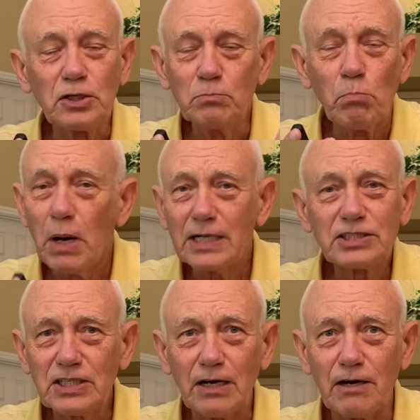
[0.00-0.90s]

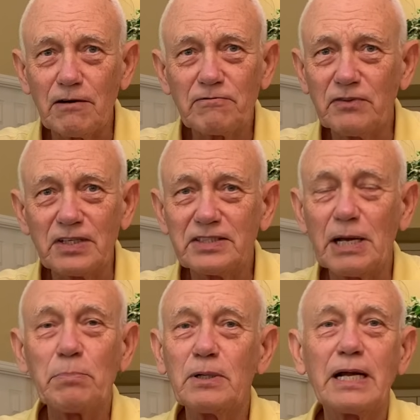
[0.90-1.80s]
much of the
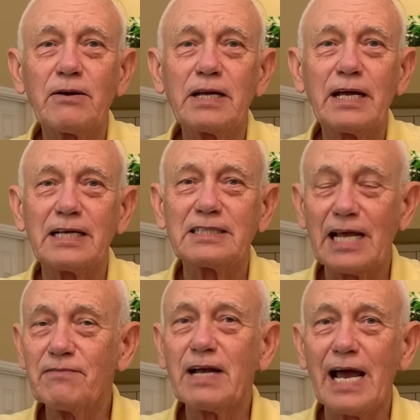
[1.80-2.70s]
temple area as
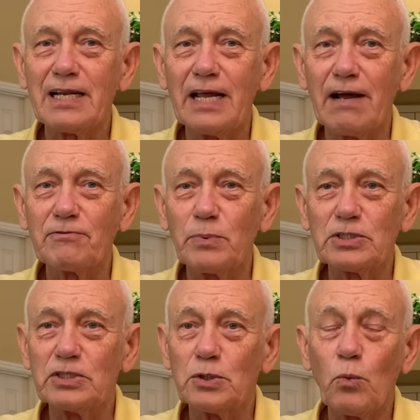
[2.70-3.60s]
they've got left, which
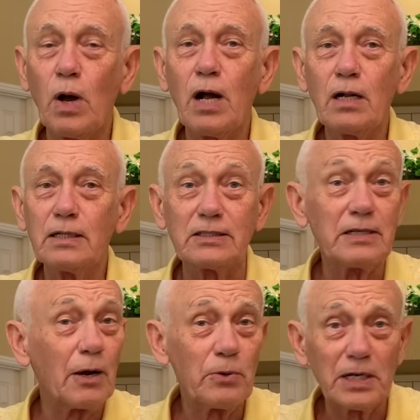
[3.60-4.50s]
is a wall that's
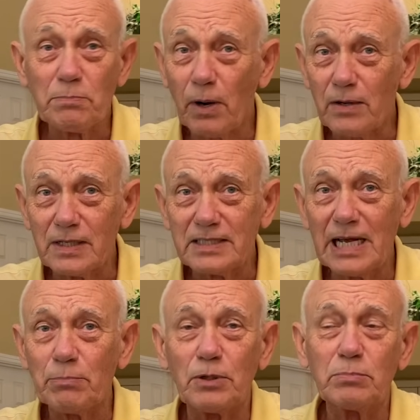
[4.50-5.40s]
not really part of the
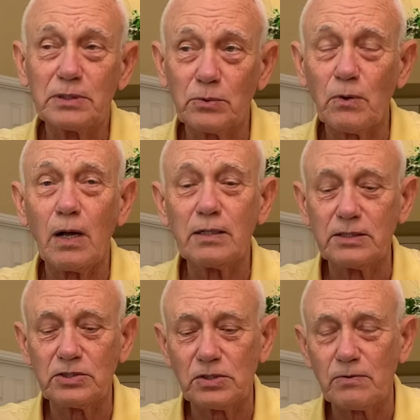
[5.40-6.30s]
temple, but the wall that
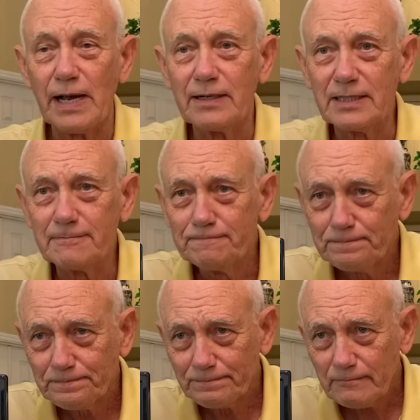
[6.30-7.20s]
surrounds it.
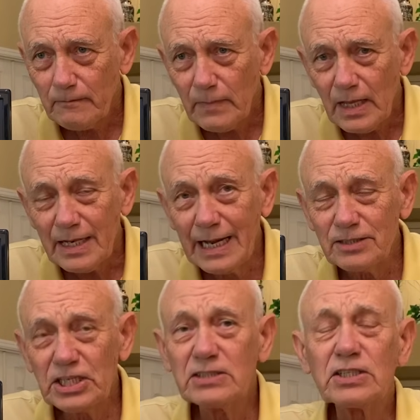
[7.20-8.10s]
Now,
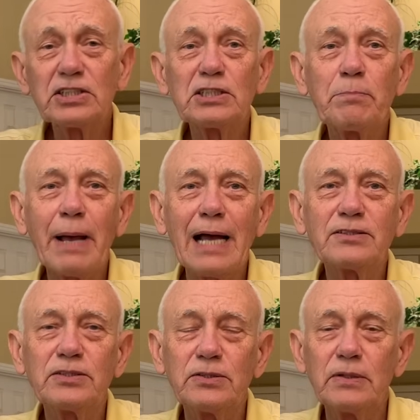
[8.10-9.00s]
Jesus is about
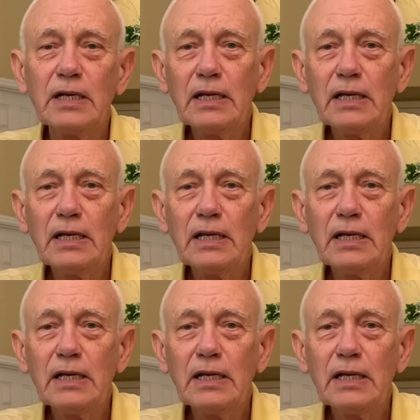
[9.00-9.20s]
to